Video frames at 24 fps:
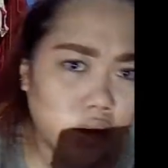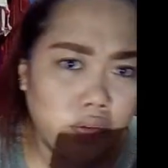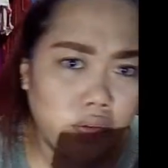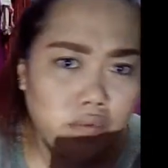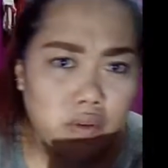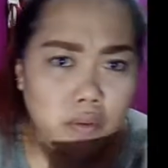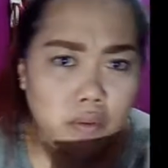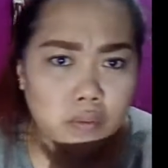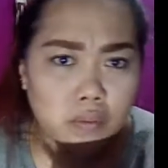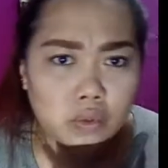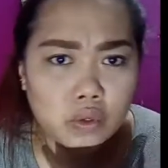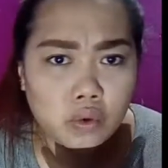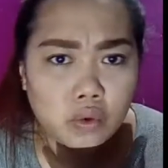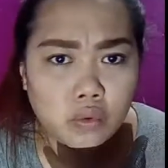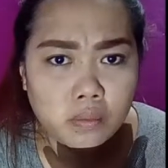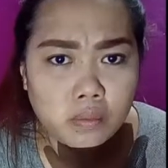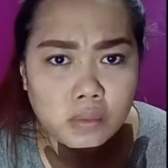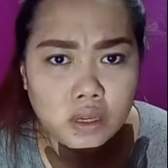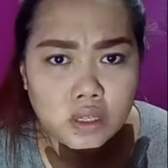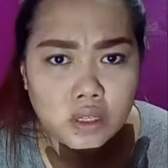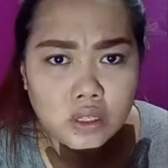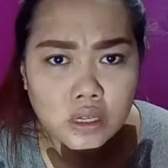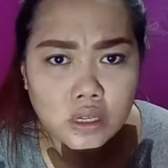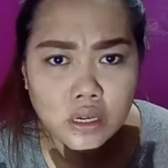I love him so
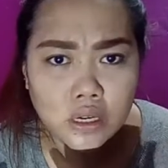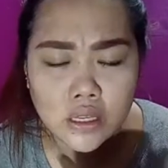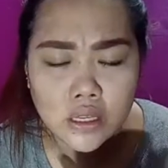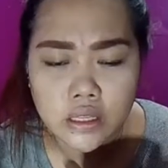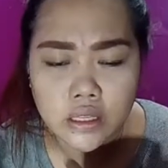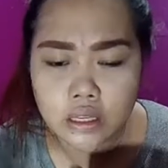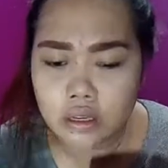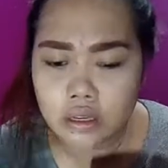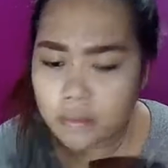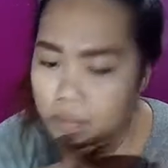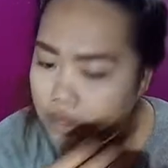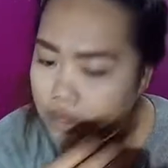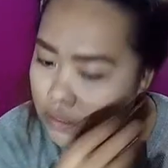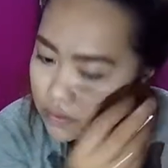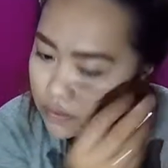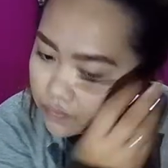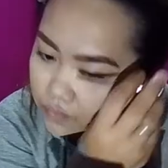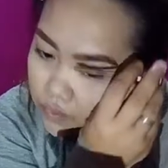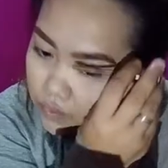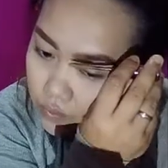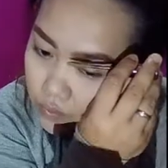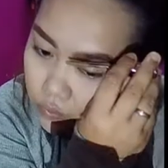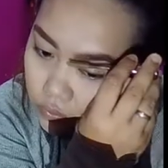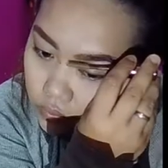much. Ang ganda niya
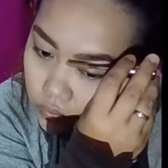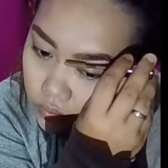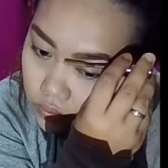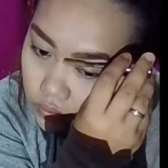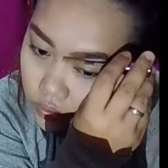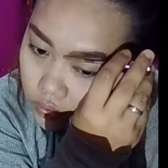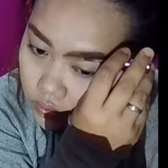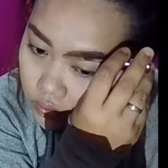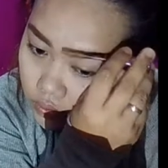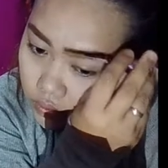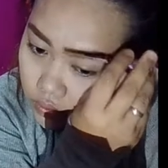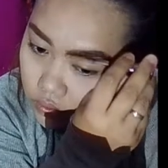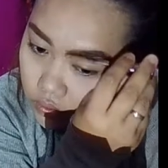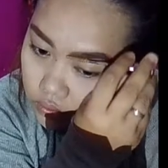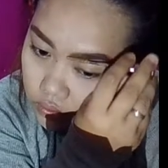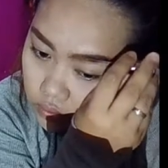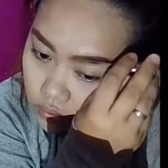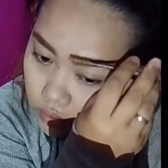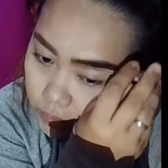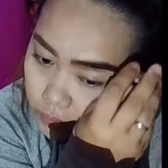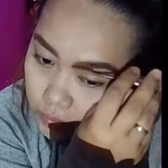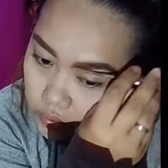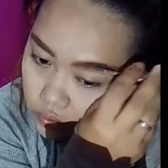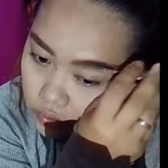mag-review.
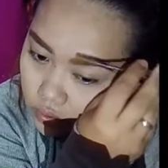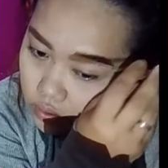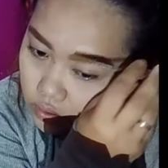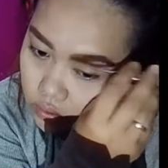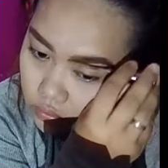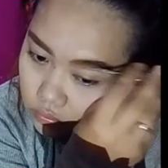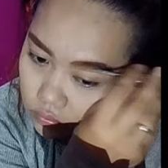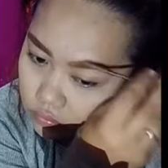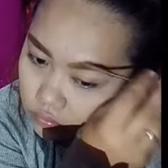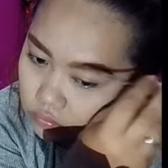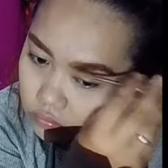Ganda pa niya.